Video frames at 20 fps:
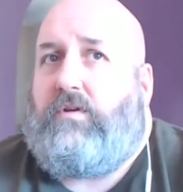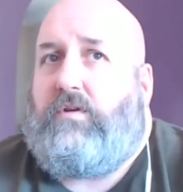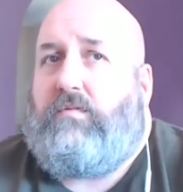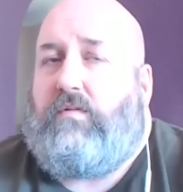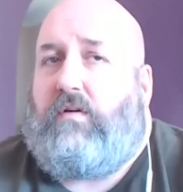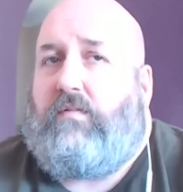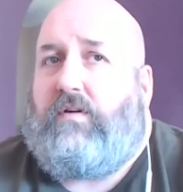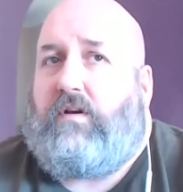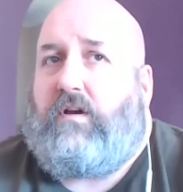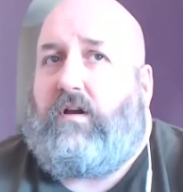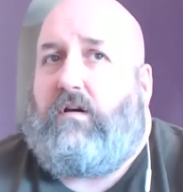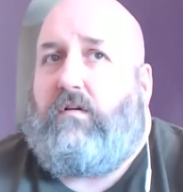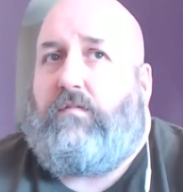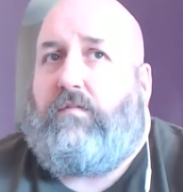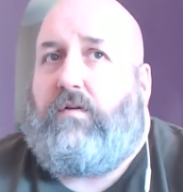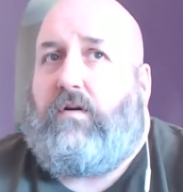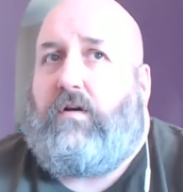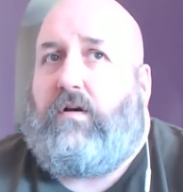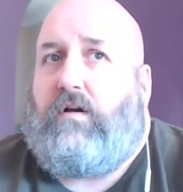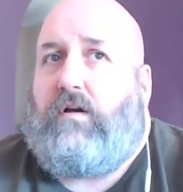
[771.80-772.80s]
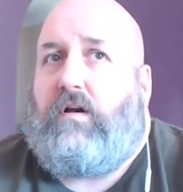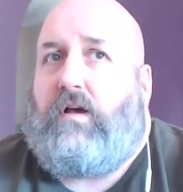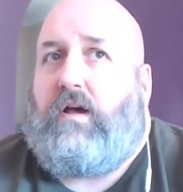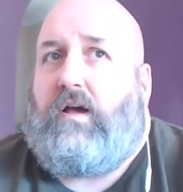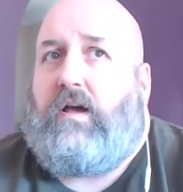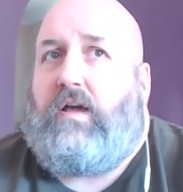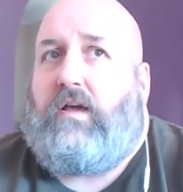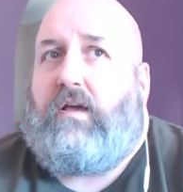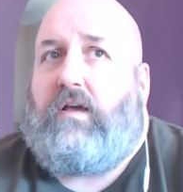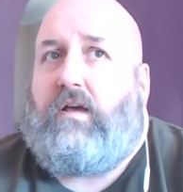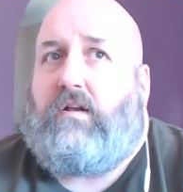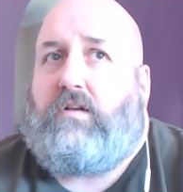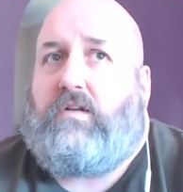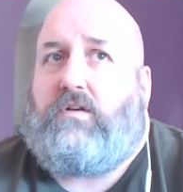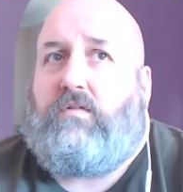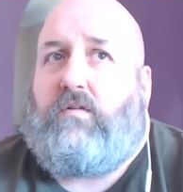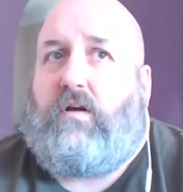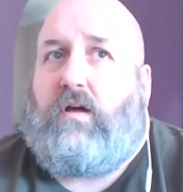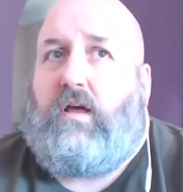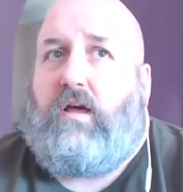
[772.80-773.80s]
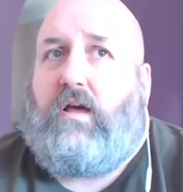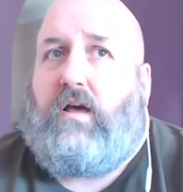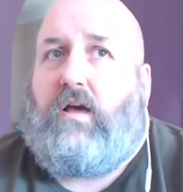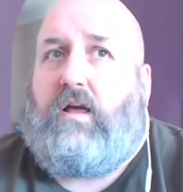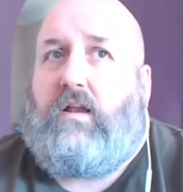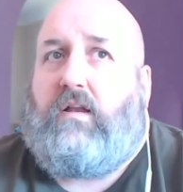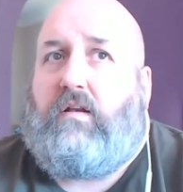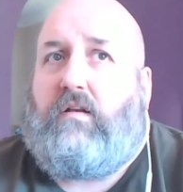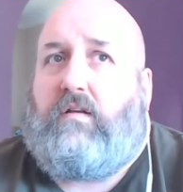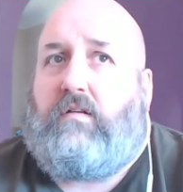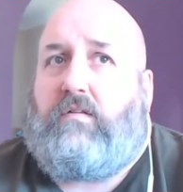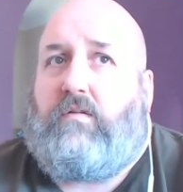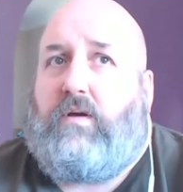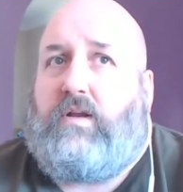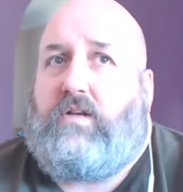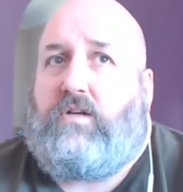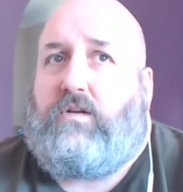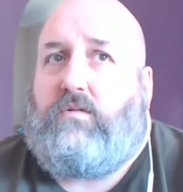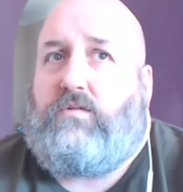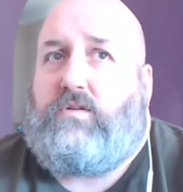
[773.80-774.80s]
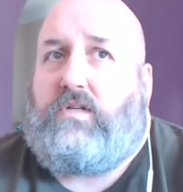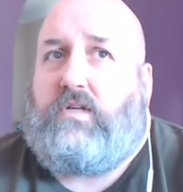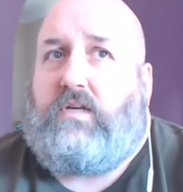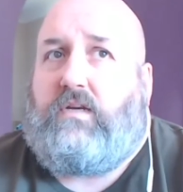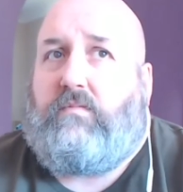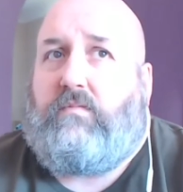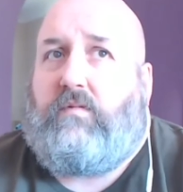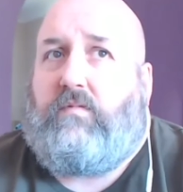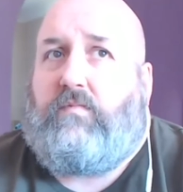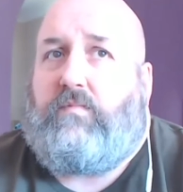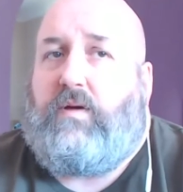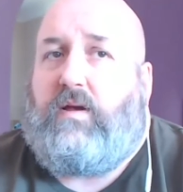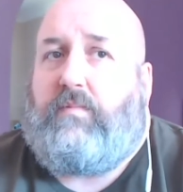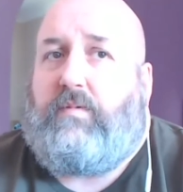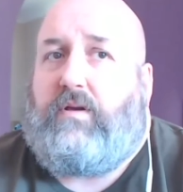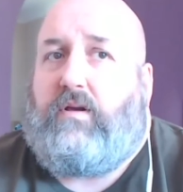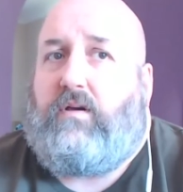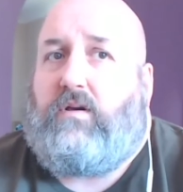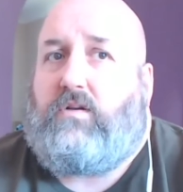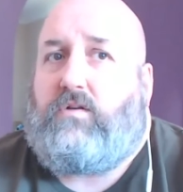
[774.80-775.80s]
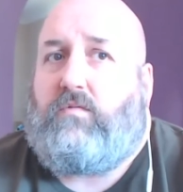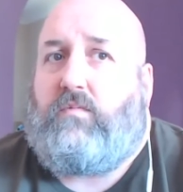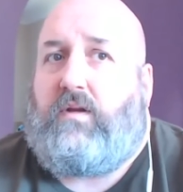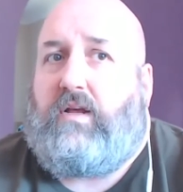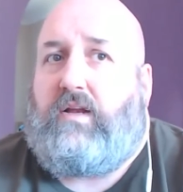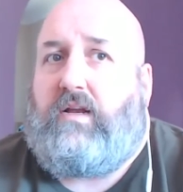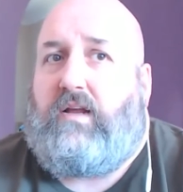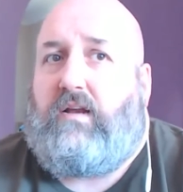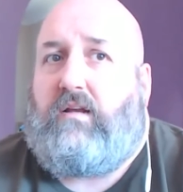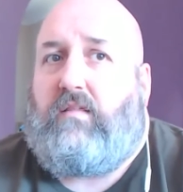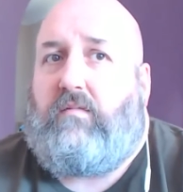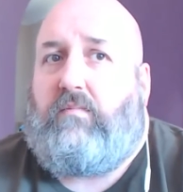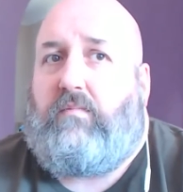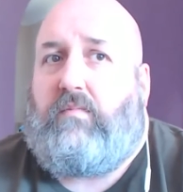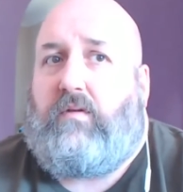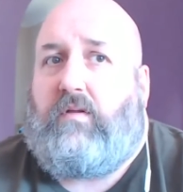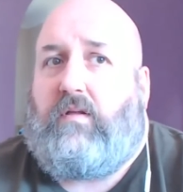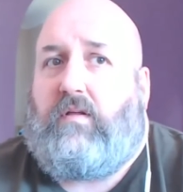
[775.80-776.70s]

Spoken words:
you rather go for a Torreira and Guendouzi with maybe Ozil playing ahead of them?